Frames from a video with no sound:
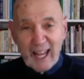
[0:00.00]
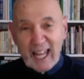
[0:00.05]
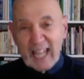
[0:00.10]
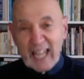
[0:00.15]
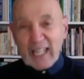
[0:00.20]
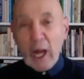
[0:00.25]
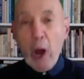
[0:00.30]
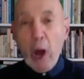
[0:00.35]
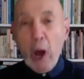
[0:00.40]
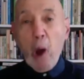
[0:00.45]

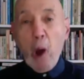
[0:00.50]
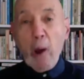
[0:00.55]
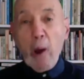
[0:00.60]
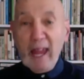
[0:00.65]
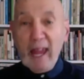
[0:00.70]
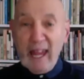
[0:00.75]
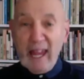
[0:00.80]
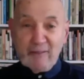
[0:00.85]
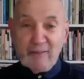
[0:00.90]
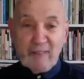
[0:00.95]

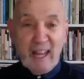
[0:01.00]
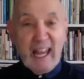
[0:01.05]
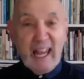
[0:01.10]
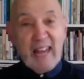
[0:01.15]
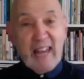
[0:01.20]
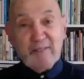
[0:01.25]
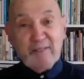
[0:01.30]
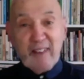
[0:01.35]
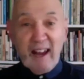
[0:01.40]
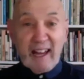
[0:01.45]

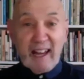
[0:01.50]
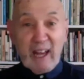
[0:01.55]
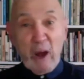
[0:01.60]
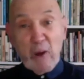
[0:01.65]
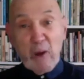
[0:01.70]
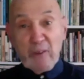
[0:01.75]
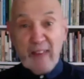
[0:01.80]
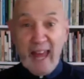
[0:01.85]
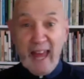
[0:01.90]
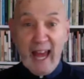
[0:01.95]
If I
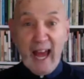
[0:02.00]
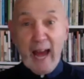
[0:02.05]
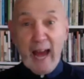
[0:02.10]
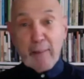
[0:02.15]
go there,